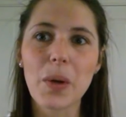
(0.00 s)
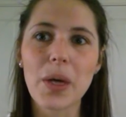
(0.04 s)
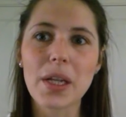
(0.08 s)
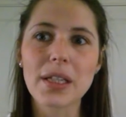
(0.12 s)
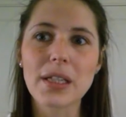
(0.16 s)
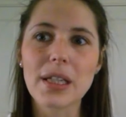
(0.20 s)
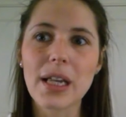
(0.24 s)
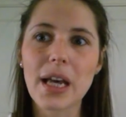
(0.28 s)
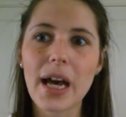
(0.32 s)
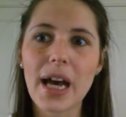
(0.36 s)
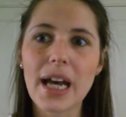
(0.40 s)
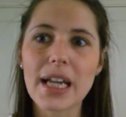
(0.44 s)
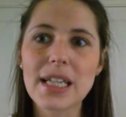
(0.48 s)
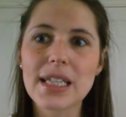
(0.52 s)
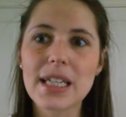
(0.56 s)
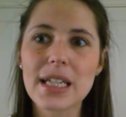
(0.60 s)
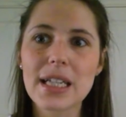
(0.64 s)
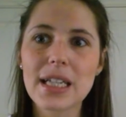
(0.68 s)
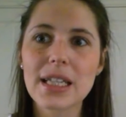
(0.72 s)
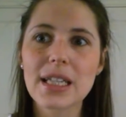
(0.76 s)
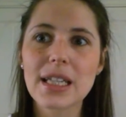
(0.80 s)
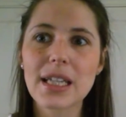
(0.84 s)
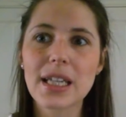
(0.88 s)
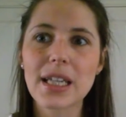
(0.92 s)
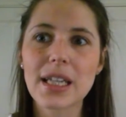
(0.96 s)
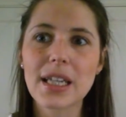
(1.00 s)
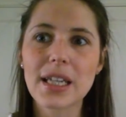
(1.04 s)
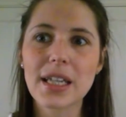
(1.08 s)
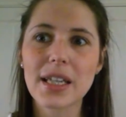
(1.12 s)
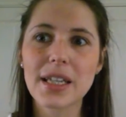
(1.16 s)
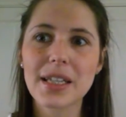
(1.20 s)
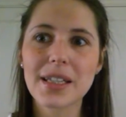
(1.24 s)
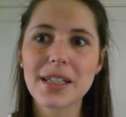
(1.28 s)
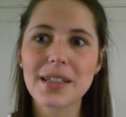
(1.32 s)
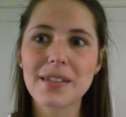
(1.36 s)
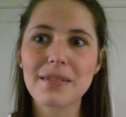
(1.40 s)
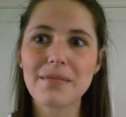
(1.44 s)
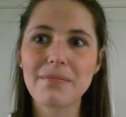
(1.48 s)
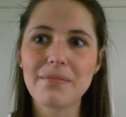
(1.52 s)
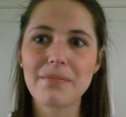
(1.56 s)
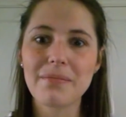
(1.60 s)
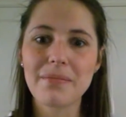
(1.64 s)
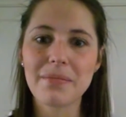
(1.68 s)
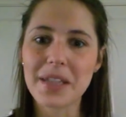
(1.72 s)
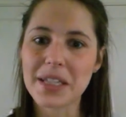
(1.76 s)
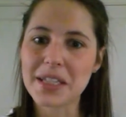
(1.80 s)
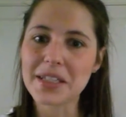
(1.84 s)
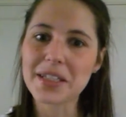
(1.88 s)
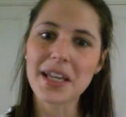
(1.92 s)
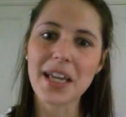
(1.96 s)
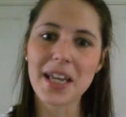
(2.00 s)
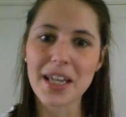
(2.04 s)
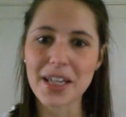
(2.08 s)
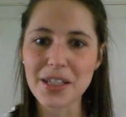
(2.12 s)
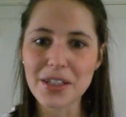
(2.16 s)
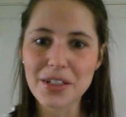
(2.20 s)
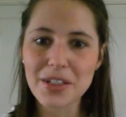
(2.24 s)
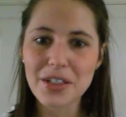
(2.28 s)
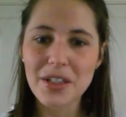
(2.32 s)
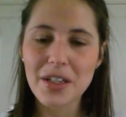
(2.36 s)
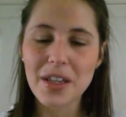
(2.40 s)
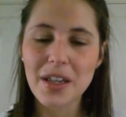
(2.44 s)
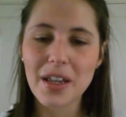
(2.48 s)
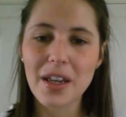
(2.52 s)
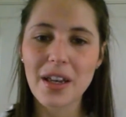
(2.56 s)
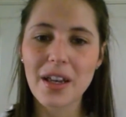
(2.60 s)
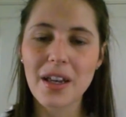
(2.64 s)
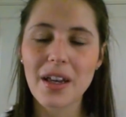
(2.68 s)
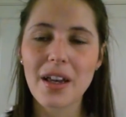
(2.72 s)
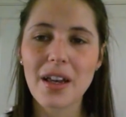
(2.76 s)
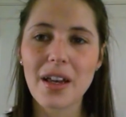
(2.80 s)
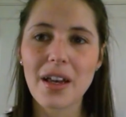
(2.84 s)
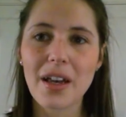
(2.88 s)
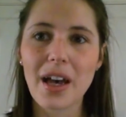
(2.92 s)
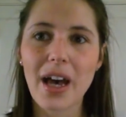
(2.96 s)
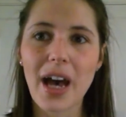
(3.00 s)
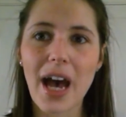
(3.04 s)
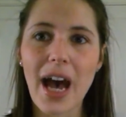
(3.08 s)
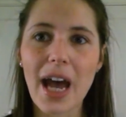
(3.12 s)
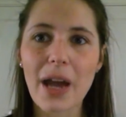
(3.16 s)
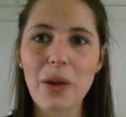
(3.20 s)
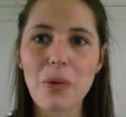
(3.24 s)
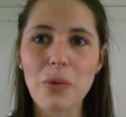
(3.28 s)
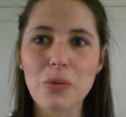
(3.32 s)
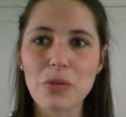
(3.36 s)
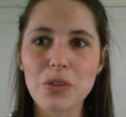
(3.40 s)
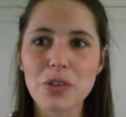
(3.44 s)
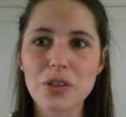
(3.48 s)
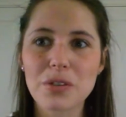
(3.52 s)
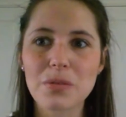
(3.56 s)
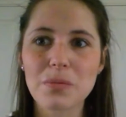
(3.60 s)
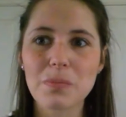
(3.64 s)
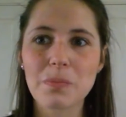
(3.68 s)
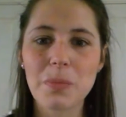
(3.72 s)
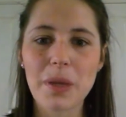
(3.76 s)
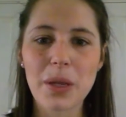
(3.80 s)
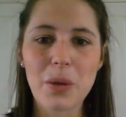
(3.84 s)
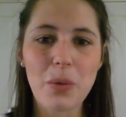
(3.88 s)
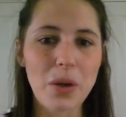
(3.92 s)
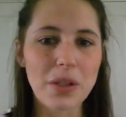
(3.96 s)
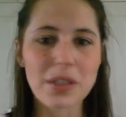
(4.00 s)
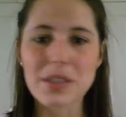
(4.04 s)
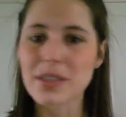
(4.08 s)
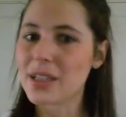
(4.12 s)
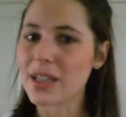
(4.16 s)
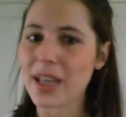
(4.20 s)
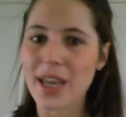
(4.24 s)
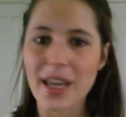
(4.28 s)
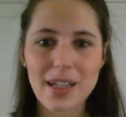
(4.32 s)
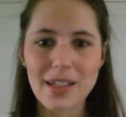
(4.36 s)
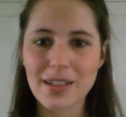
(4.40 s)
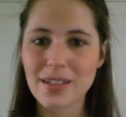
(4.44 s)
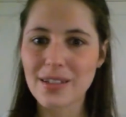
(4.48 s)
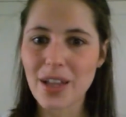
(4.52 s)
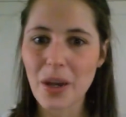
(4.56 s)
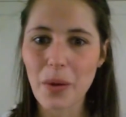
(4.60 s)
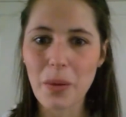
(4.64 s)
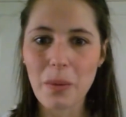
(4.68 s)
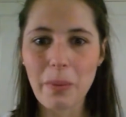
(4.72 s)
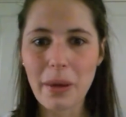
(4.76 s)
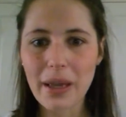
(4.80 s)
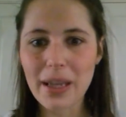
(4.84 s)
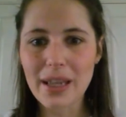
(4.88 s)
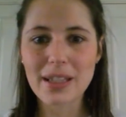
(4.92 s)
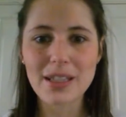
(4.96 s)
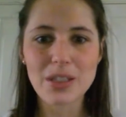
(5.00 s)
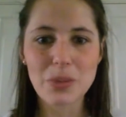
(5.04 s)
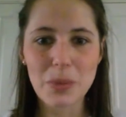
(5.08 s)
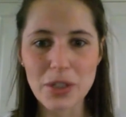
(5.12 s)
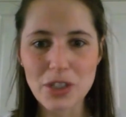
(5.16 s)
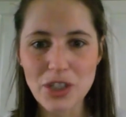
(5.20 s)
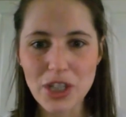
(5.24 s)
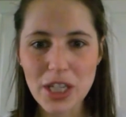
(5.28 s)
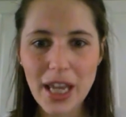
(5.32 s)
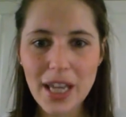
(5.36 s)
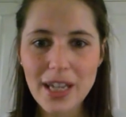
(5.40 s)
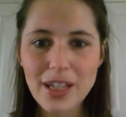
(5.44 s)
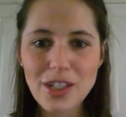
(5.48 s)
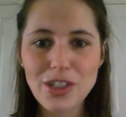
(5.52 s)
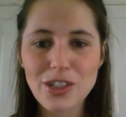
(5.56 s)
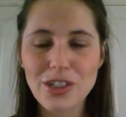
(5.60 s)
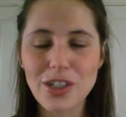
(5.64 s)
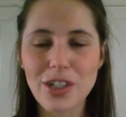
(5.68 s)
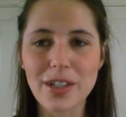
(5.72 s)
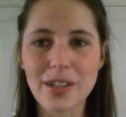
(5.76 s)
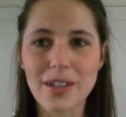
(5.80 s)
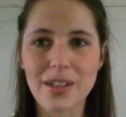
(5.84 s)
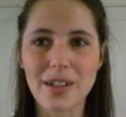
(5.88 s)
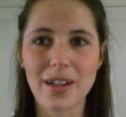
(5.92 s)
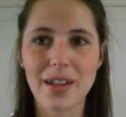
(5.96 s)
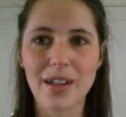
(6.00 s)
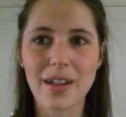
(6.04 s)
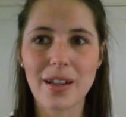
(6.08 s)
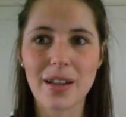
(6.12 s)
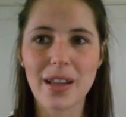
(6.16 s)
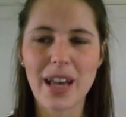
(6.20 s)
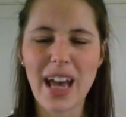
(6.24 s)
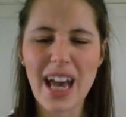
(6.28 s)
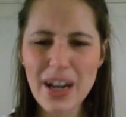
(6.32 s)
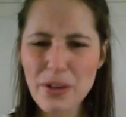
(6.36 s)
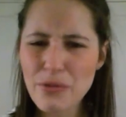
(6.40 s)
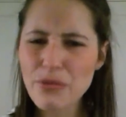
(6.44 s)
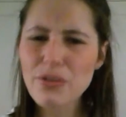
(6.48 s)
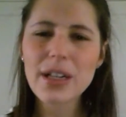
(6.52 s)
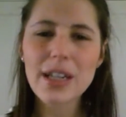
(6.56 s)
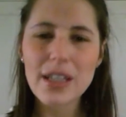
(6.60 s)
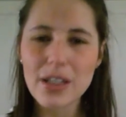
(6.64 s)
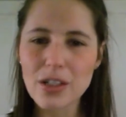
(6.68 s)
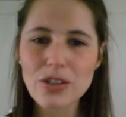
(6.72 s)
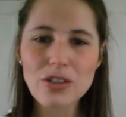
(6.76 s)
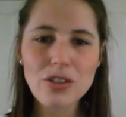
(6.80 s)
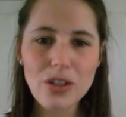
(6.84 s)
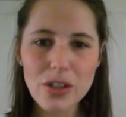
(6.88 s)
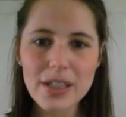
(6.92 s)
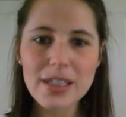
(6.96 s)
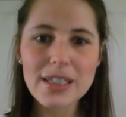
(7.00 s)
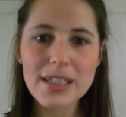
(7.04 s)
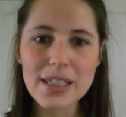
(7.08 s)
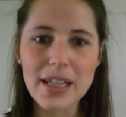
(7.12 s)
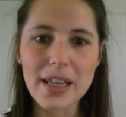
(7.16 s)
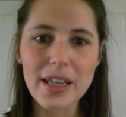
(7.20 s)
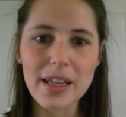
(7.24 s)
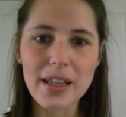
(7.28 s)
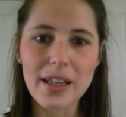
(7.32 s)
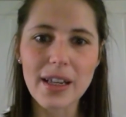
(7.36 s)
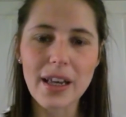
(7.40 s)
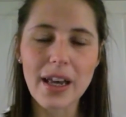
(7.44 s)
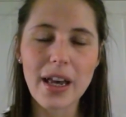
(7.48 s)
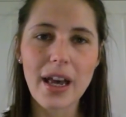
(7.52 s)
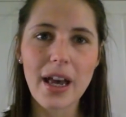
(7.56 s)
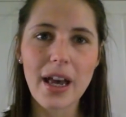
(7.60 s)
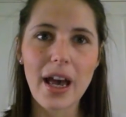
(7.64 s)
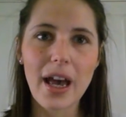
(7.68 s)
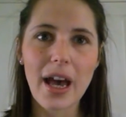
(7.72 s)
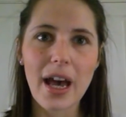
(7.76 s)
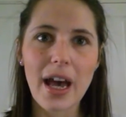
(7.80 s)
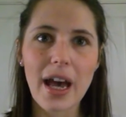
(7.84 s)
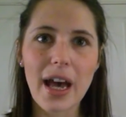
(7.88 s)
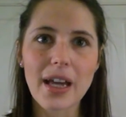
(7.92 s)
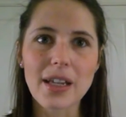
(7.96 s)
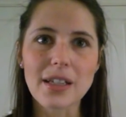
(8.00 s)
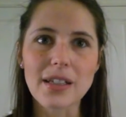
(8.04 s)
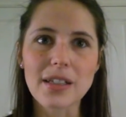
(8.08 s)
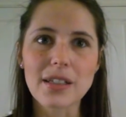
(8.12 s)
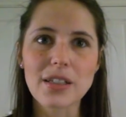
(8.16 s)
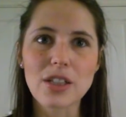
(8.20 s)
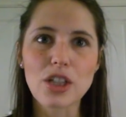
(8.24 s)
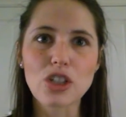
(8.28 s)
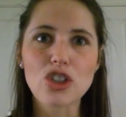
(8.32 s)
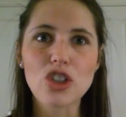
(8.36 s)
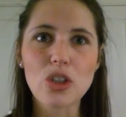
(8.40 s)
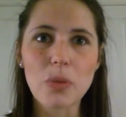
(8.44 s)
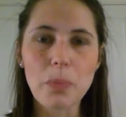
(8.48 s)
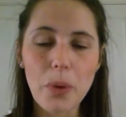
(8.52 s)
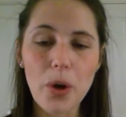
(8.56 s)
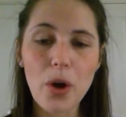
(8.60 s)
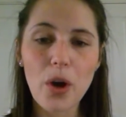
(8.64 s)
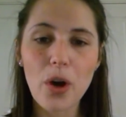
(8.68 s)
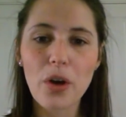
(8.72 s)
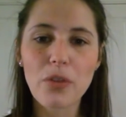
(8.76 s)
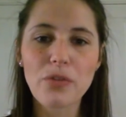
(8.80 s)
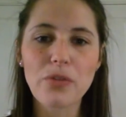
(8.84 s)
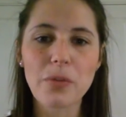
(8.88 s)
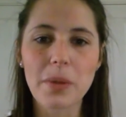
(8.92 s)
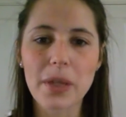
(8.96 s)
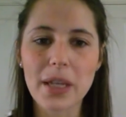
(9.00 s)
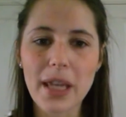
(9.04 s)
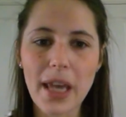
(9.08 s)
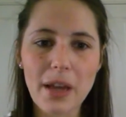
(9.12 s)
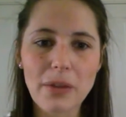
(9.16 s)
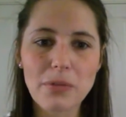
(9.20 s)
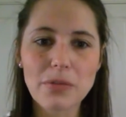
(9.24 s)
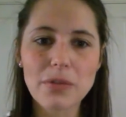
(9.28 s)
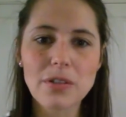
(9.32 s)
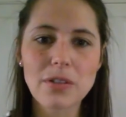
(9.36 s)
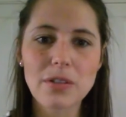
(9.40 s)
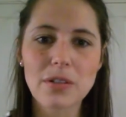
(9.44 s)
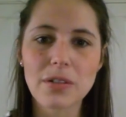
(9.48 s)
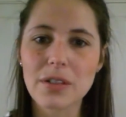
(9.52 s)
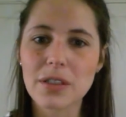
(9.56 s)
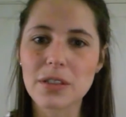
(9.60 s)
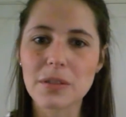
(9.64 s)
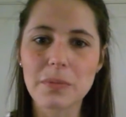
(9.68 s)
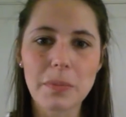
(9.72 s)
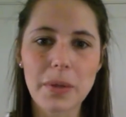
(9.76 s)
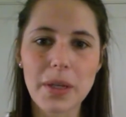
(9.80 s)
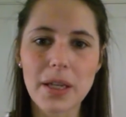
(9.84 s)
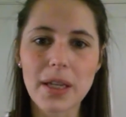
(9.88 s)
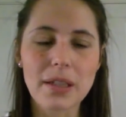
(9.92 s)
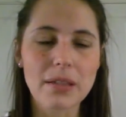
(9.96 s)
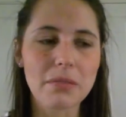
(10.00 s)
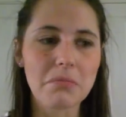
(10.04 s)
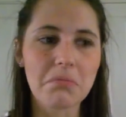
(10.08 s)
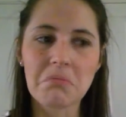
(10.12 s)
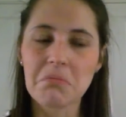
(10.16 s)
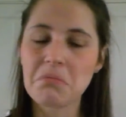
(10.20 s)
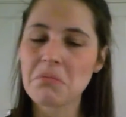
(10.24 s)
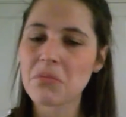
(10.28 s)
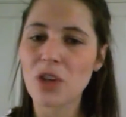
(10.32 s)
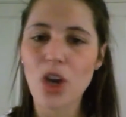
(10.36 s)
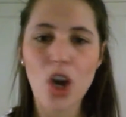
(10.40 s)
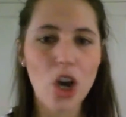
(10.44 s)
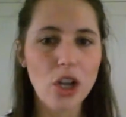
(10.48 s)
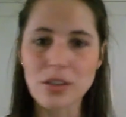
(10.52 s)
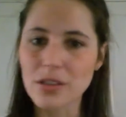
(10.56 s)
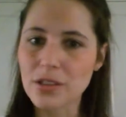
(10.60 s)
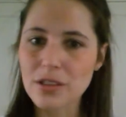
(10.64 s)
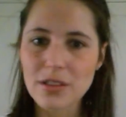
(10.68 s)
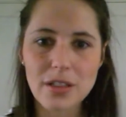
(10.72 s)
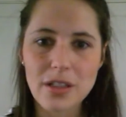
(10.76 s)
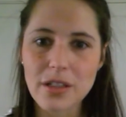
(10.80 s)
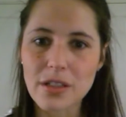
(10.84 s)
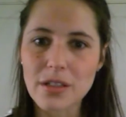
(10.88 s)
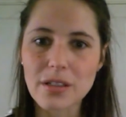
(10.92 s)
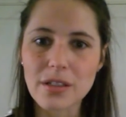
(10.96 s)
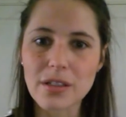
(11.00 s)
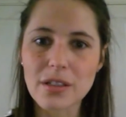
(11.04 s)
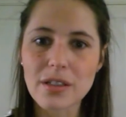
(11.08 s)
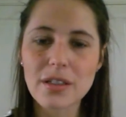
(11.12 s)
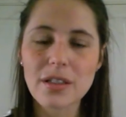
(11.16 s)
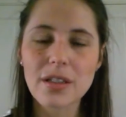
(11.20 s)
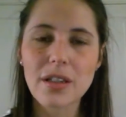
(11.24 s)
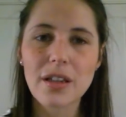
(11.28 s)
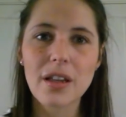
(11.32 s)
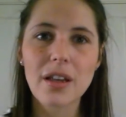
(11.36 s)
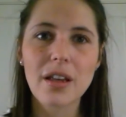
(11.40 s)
And I didn't think at this age I would be once again going back into education, and I've really enjoyed it, and the support from the council has been constant.